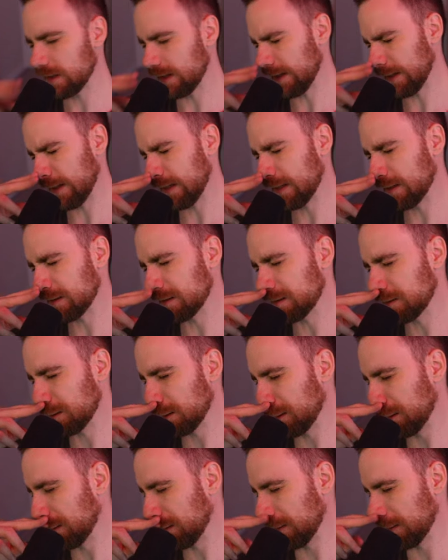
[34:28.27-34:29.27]
And
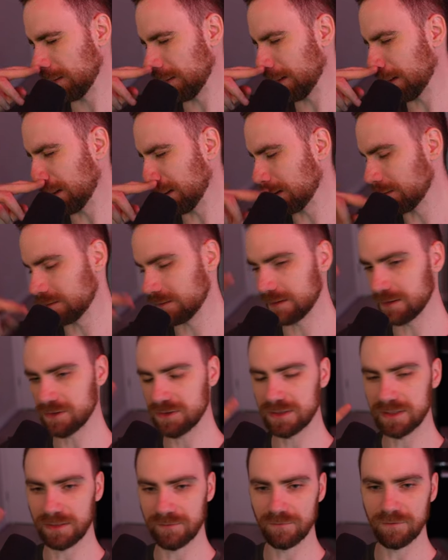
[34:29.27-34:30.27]

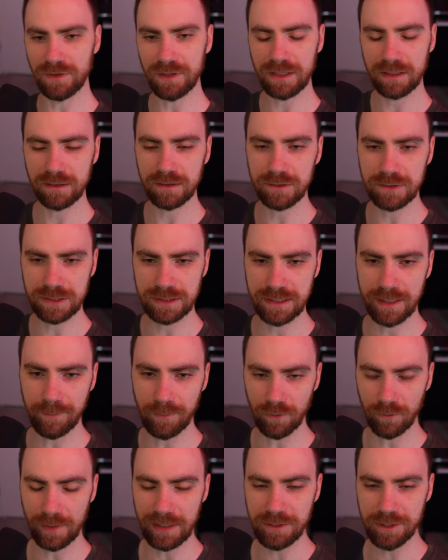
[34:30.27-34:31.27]
there's a very clear
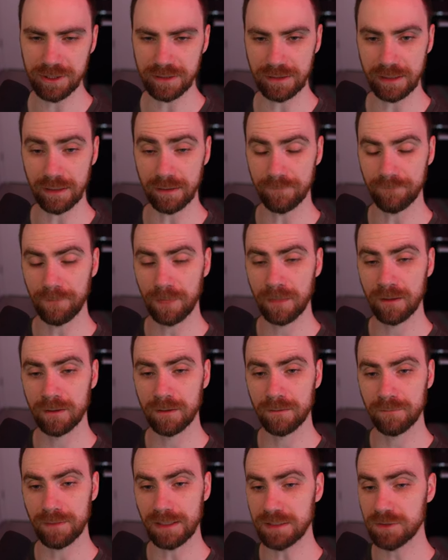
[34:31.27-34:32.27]
separation there.
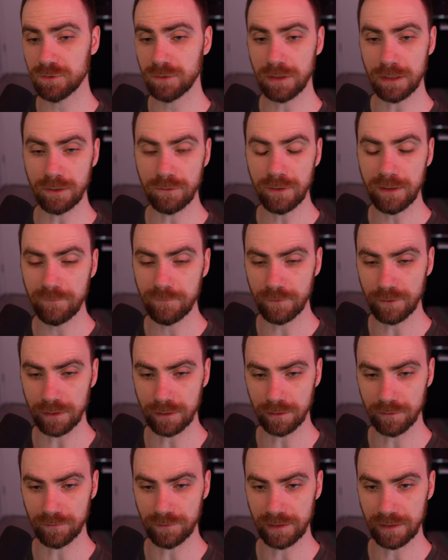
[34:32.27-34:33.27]
That's really great for
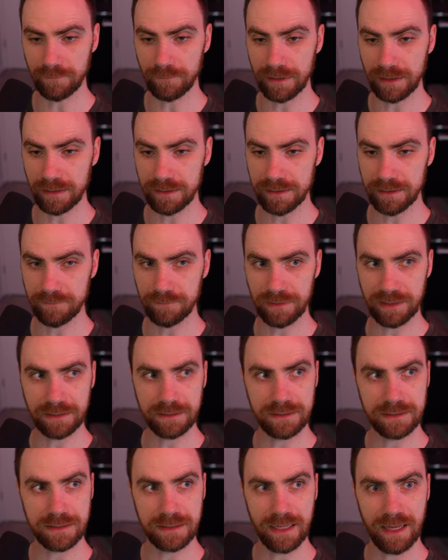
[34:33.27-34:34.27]
LLVM because it
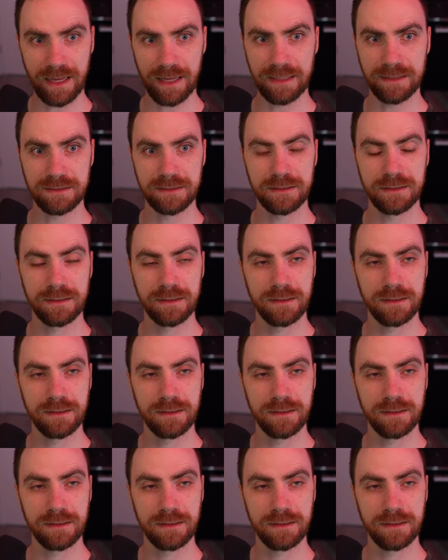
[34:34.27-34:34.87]
means that